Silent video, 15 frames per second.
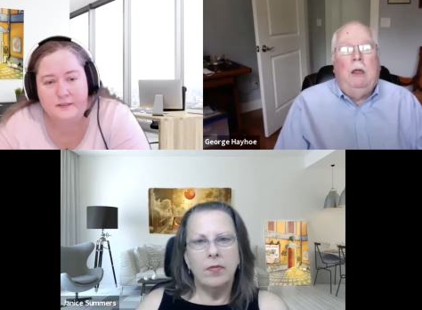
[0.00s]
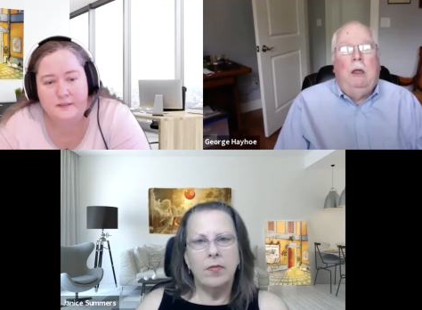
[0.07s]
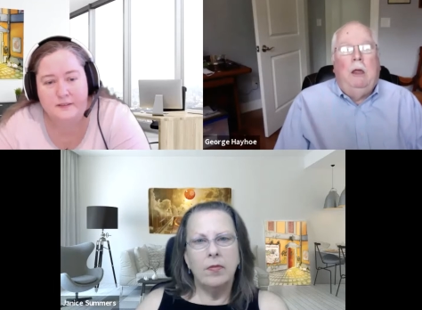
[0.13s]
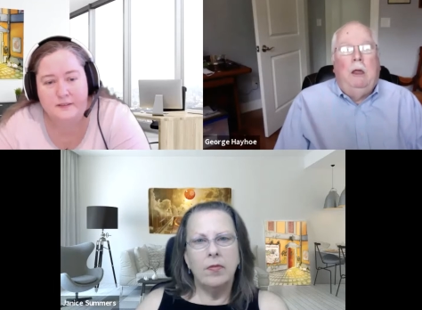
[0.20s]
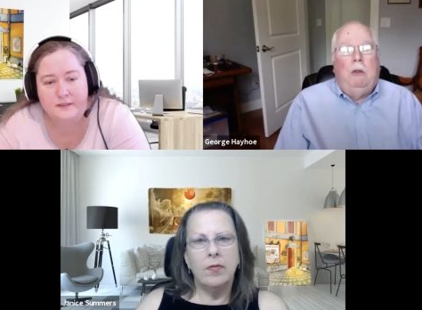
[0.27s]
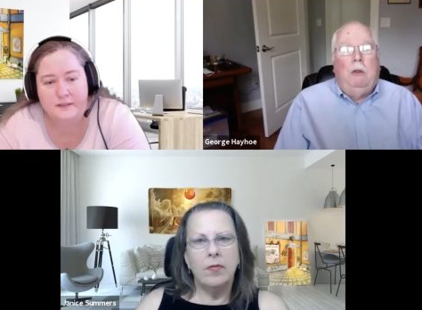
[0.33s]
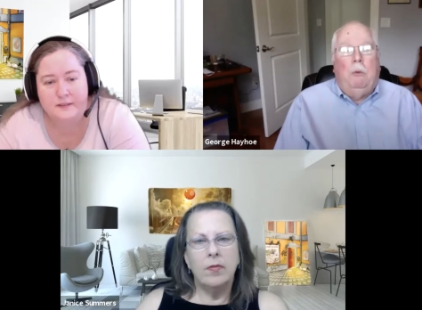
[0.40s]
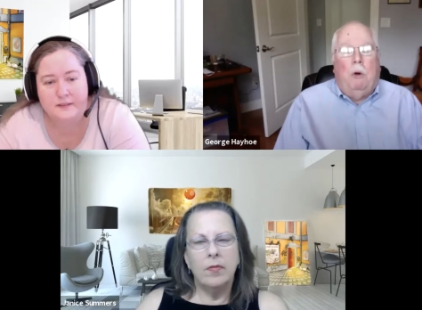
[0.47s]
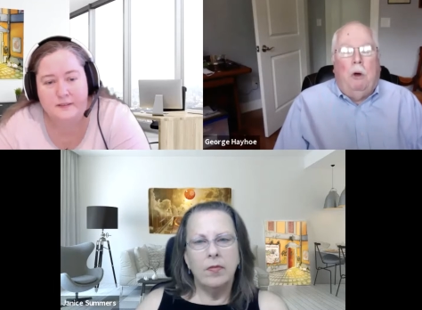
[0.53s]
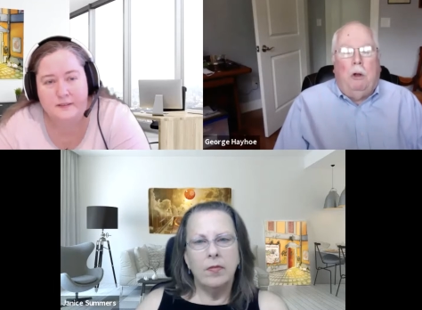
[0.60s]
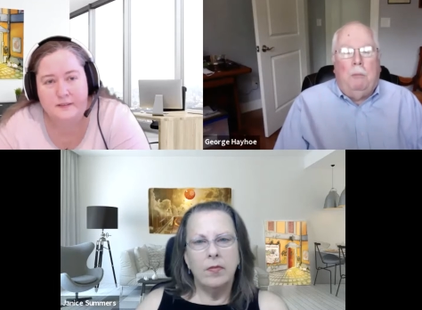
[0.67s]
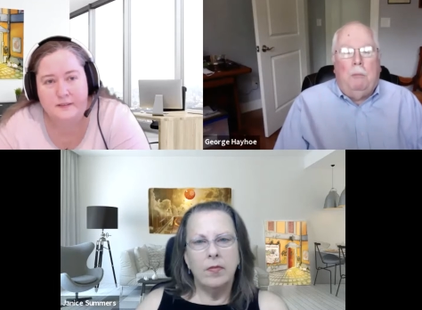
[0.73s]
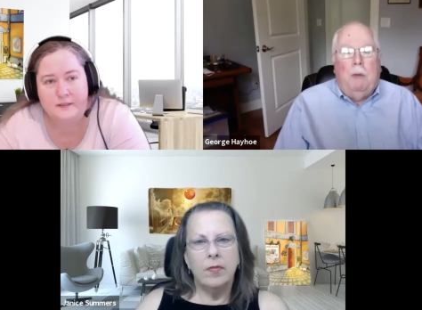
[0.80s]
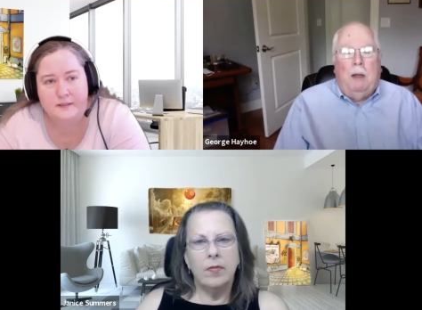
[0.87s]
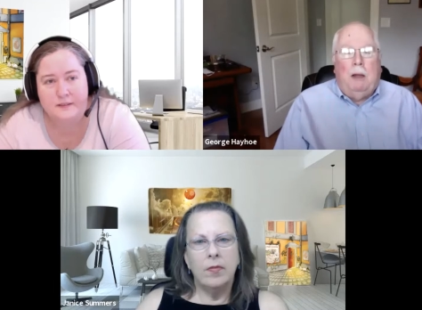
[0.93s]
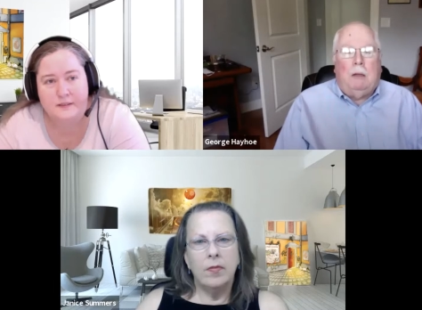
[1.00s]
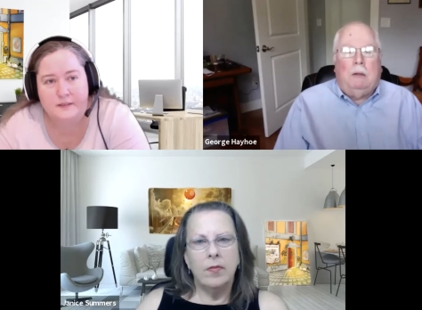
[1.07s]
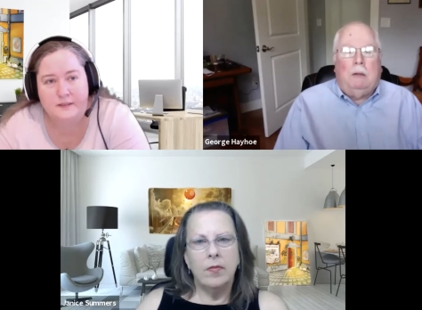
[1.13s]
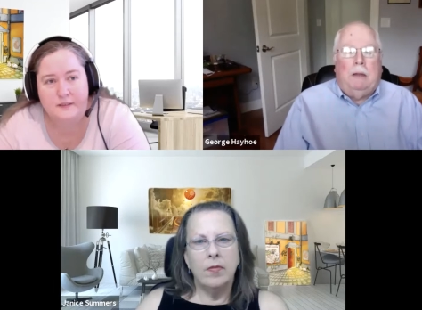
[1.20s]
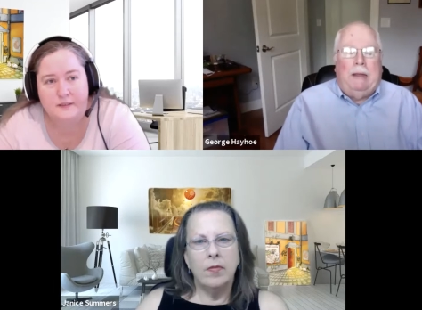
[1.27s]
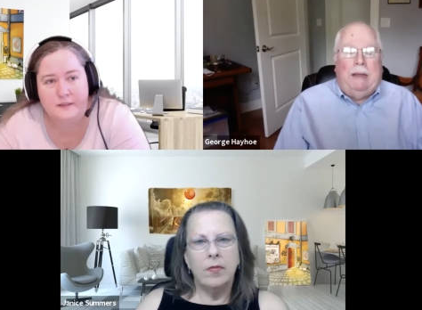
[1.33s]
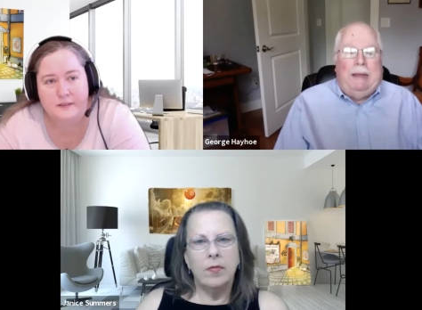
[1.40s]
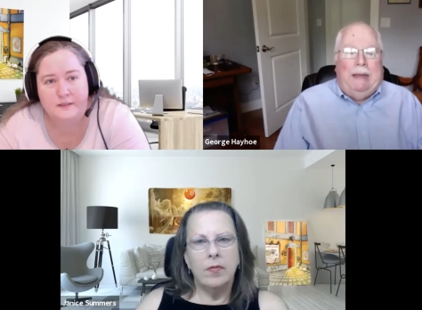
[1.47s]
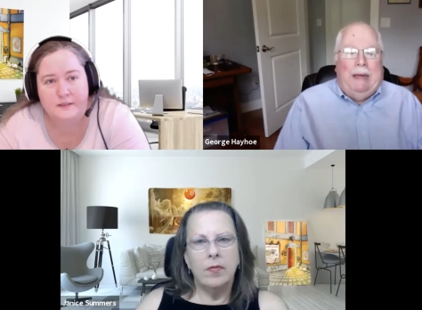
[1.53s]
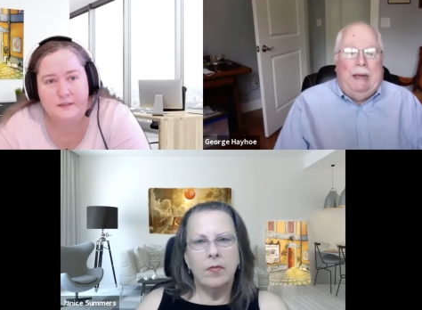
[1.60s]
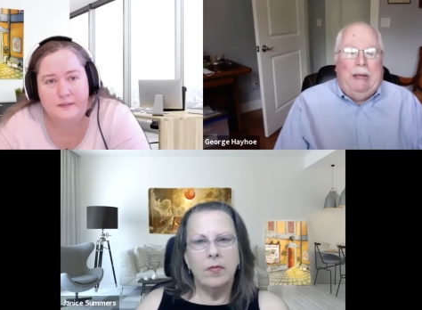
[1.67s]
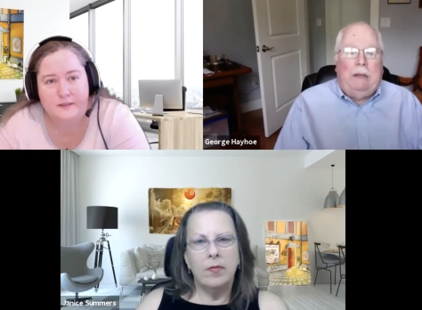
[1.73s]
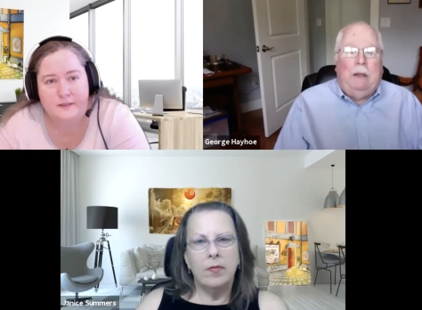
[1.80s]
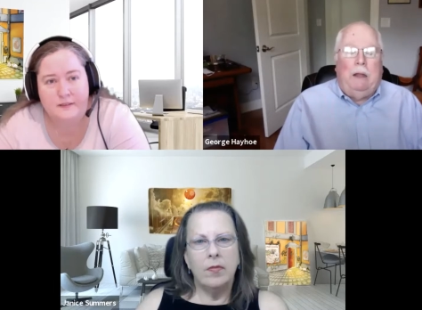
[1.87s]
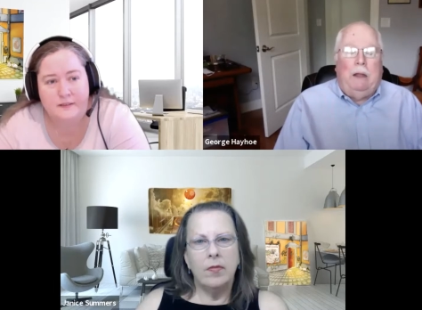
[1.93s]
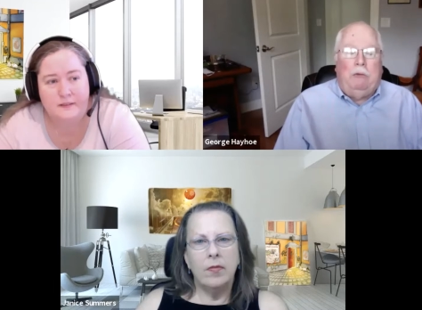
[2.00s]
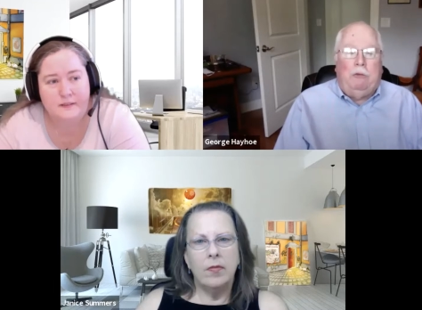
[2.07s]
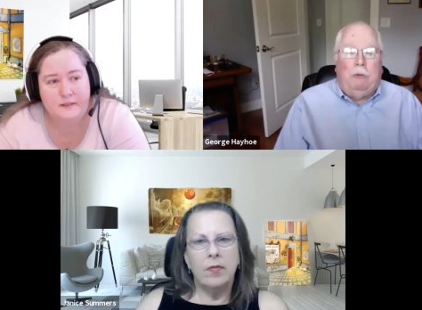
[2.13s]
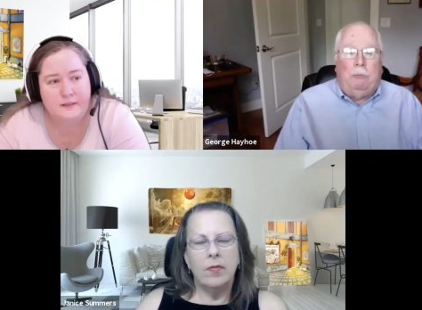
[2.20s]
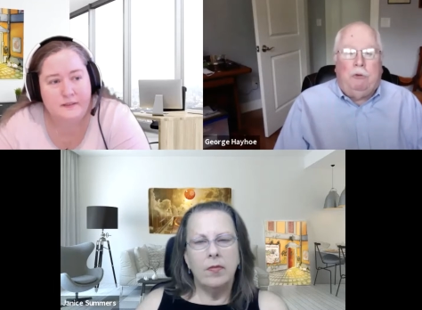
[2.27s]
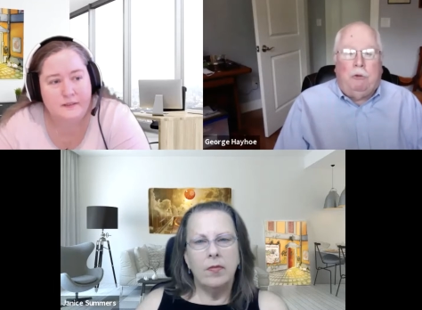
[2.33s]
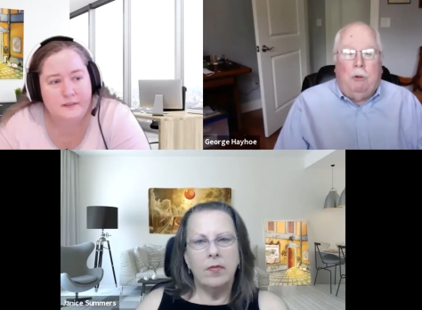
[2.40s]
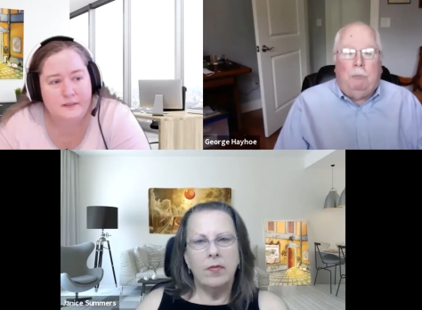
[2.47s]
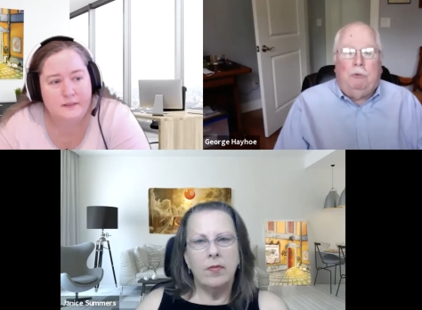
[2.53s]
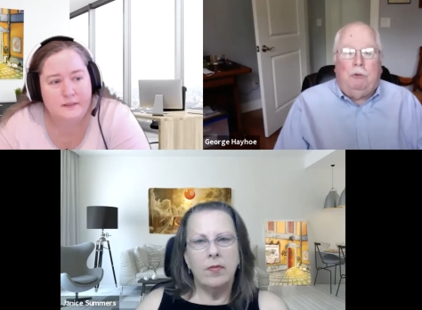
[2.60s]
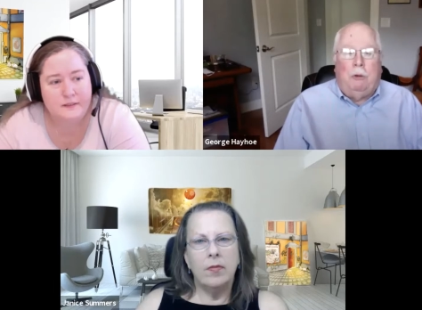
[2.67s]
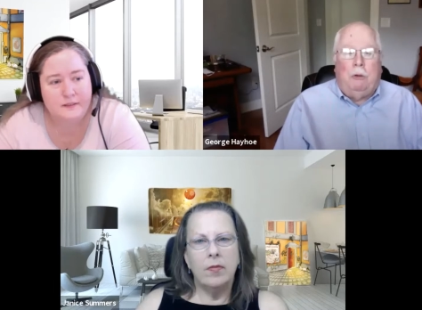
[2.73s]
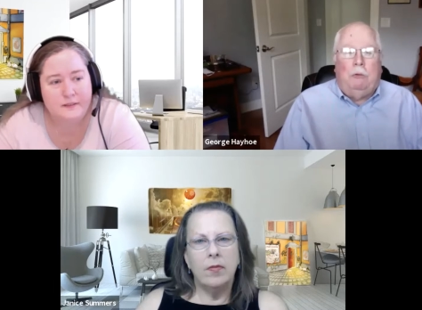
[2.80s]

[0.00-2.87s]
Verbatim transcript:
Speaker 1: you automatically get a subscription